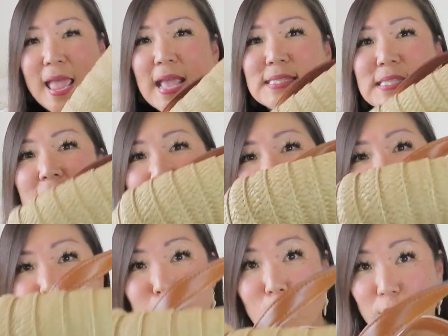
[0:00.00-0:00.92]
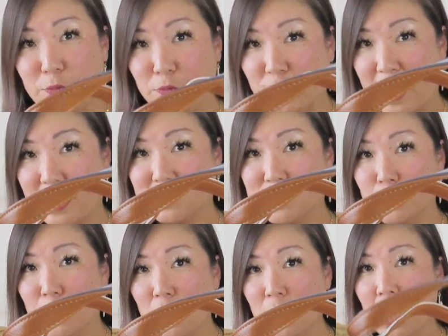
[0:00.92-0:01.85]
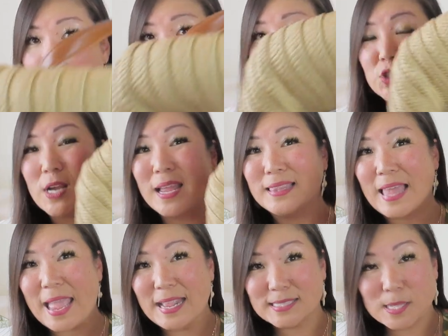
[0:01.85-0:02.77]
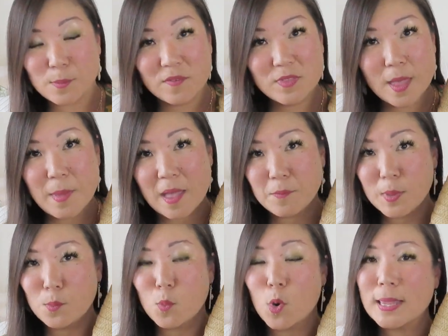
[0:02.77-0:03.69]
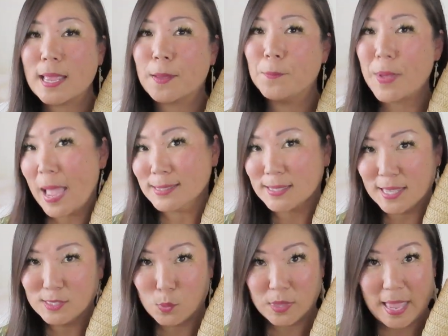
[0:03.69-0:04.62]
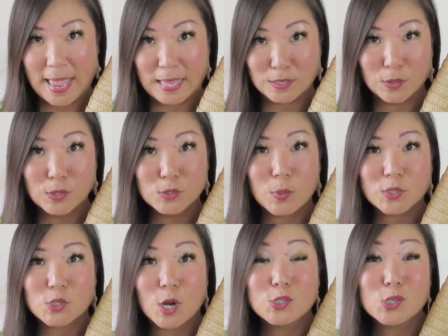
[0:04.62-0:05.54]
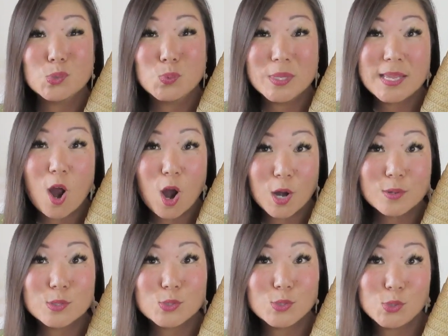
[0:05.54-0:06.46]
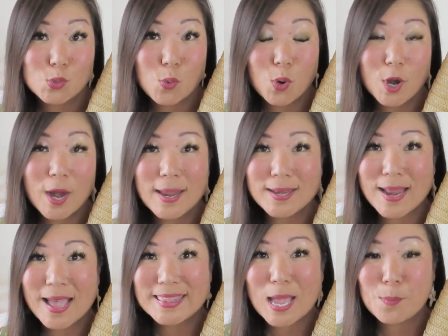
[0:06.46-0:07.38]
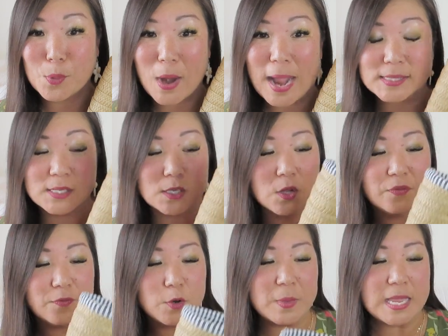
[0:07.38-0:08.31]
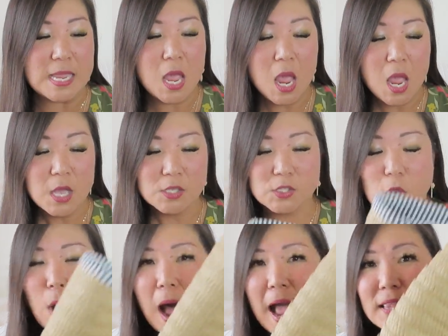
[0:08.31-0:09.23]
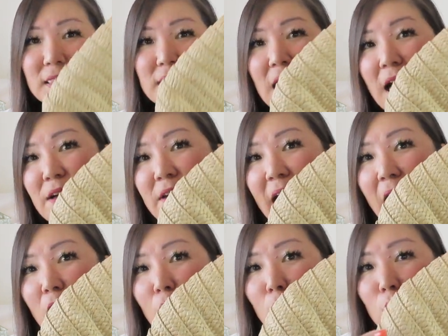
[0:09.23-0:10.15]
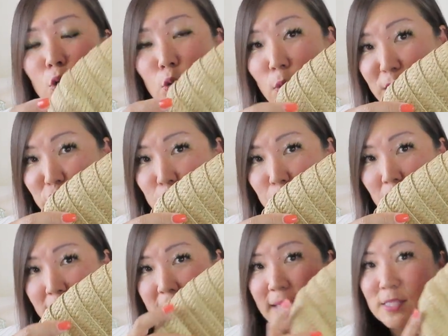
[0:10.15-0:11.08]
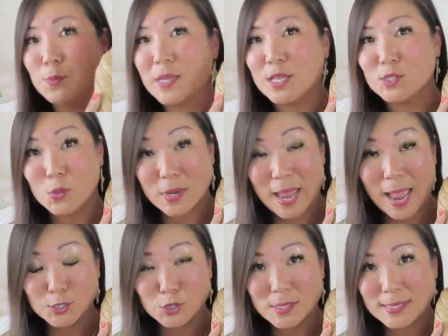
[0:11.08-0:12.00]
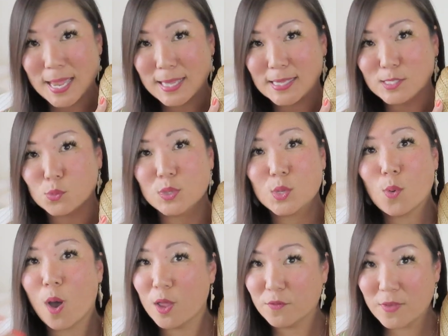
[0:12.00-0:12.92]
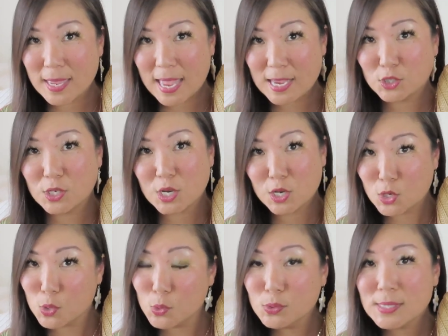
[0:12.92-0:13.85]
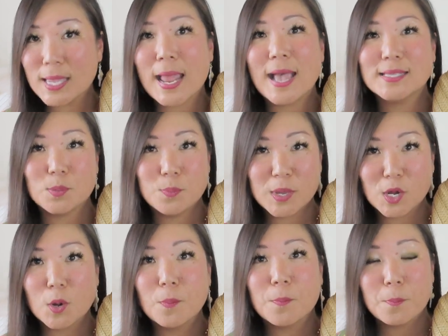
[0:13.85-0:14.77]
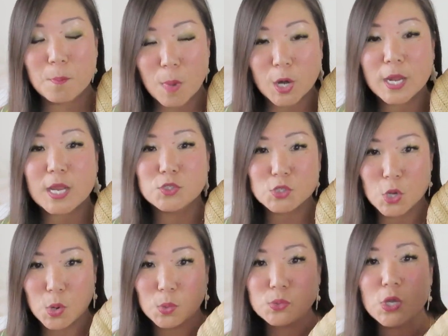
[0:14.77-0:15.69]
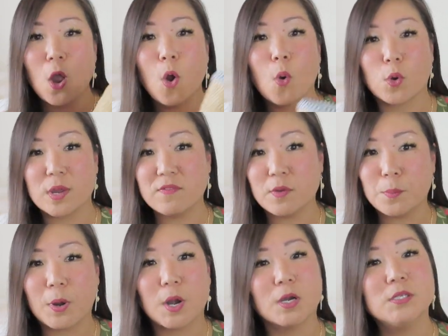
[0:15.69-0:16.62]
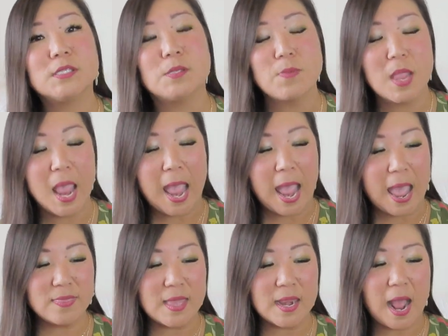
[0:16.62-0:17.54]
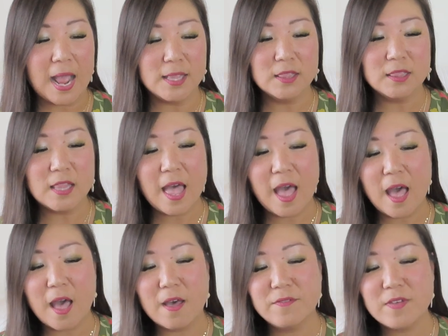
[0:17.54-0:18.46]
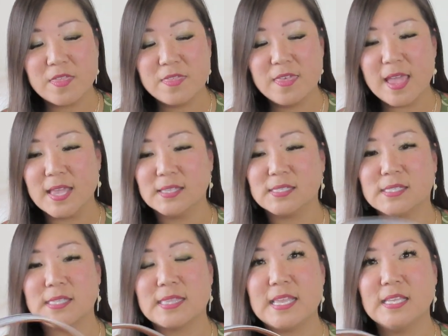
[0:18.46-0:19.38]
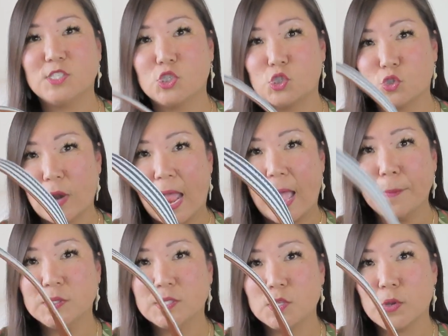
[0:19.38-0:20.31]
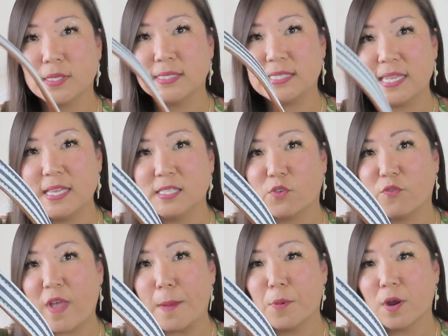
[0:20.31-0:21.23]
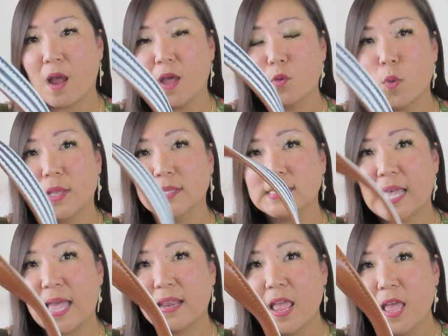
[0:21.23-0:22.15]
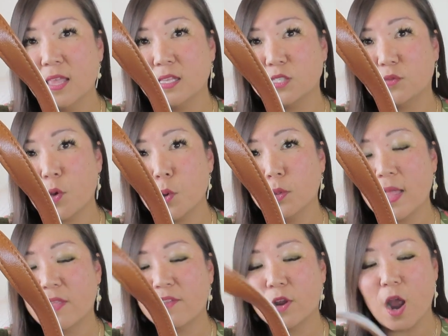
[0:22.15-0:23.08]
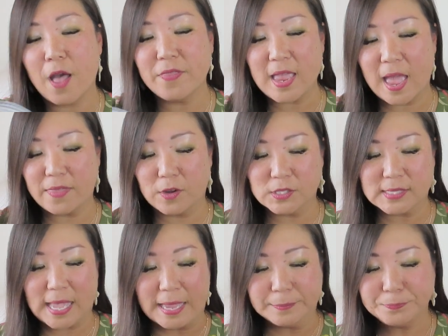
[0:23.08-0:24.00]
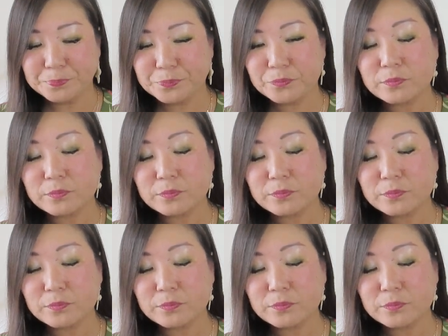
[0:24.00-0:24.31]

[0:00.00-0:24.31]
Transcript: It's a lot more flexible, which I like. Some of them have been more like baskets with handles, which are just really hard to store and not that practical for me. So I love how crushable it is because you could actually take this with you on vacation and use it as a bigger market tote or even purse. And then I love this, these straps. So you can see it's fabric on one side, this faux leather on the other side.